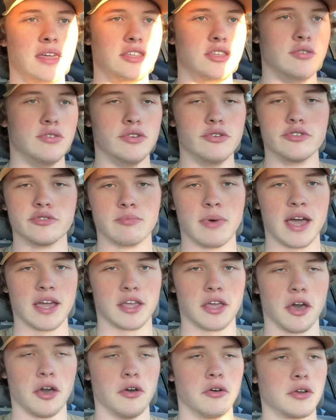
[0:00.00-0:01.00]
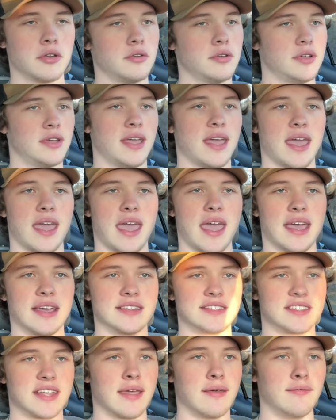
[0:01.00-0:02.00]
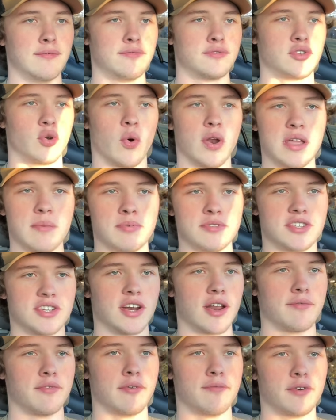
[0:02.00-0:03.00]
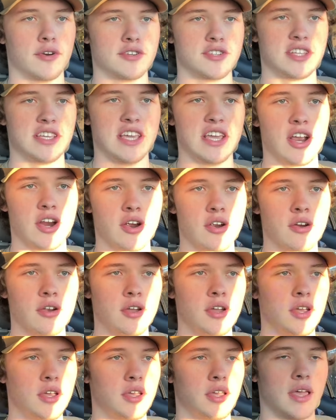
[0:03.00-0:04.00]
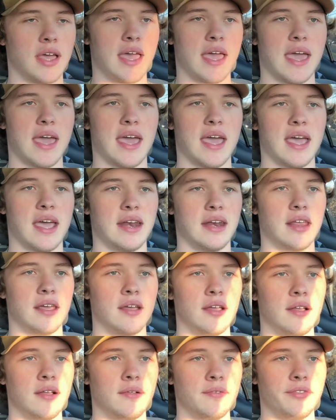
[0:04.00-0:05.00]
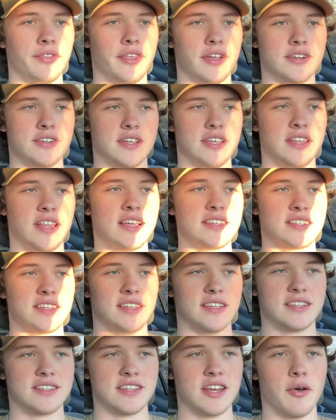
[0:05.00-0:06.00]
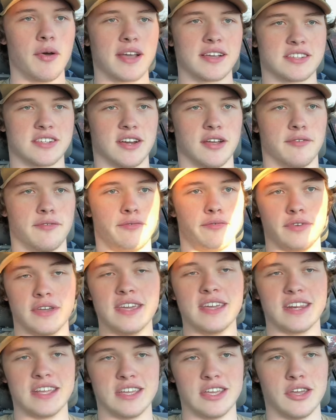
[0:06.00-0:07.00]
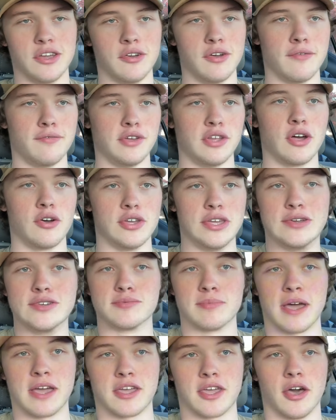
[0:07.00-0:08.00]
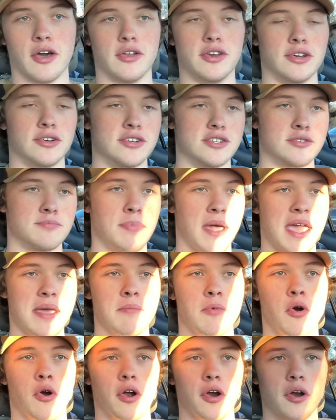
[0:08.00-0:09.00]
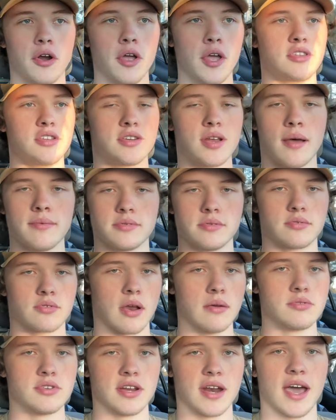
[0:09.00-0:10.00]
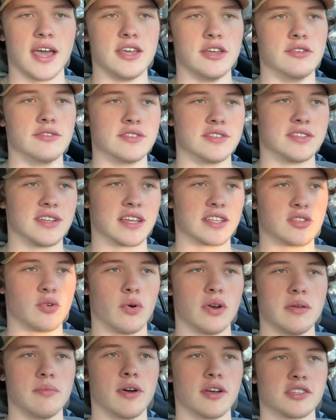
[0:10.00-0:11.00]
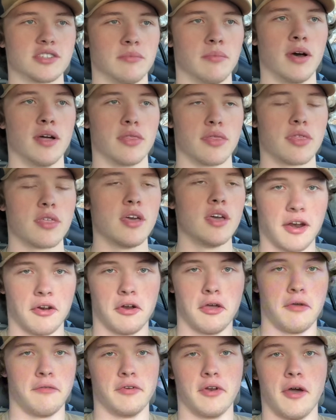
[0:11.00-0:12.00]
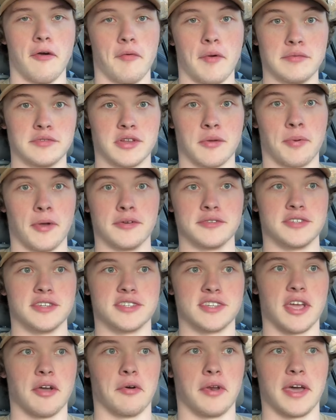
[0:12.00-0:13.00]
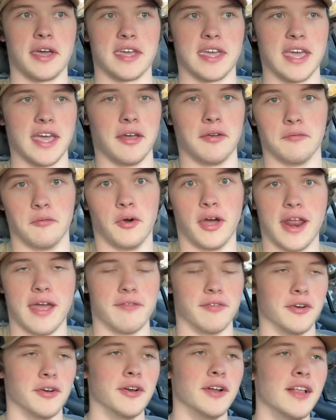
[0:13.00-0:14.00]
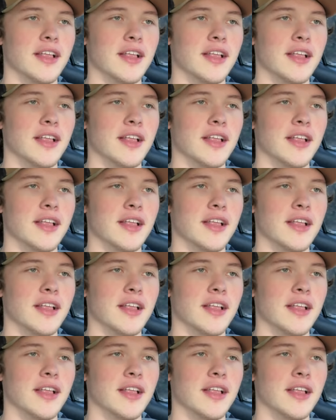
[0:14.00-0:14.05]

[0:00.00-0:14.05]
You use my code and save 20% off your first year, and it's no extra fee to you. If you don't use my code, you'll just pay more. The top subscription I use is like 20 bucks a month. I don't even know if I'm supposed to say what I get. Whatever.